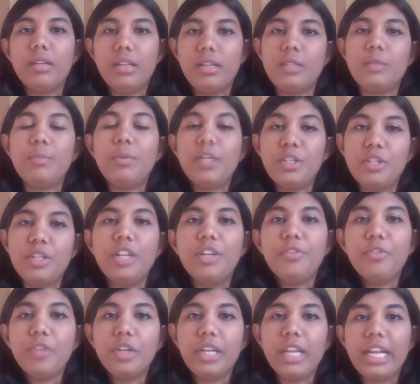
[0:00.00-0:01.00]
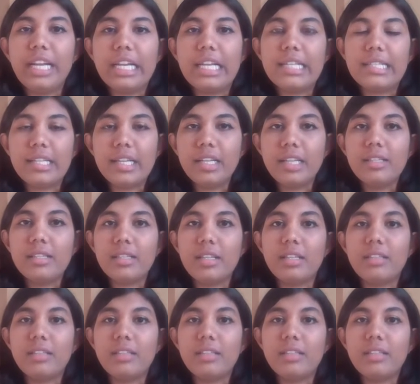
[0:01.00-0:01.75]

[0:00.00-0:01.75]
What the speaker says: especially for data science,